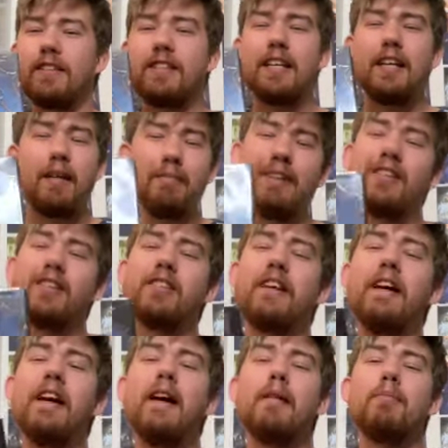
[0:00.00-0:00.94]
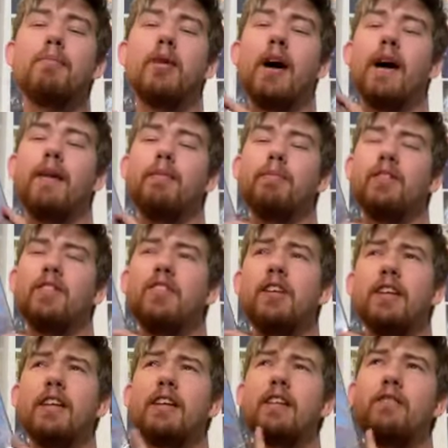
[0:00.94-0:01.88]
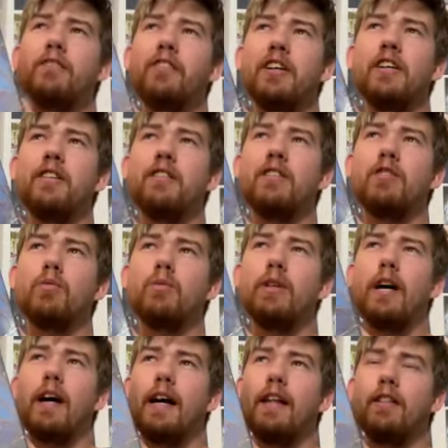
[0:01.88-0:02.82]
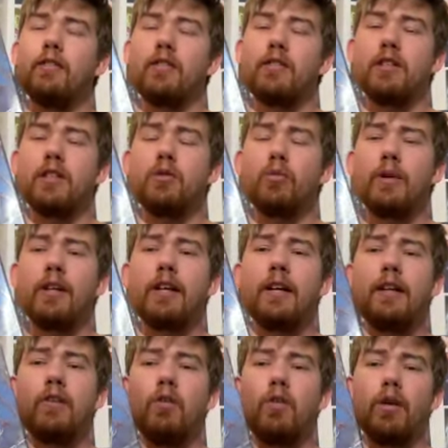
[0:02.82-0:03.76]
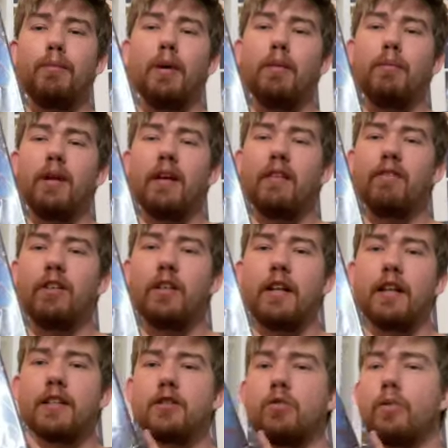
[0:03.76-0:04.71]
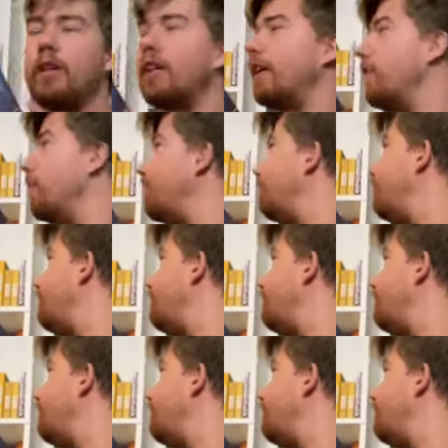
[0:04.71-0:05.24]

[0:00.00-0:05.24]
damaged. But I'm thinking I'm reading this one either this weekend or maybe even next weekend.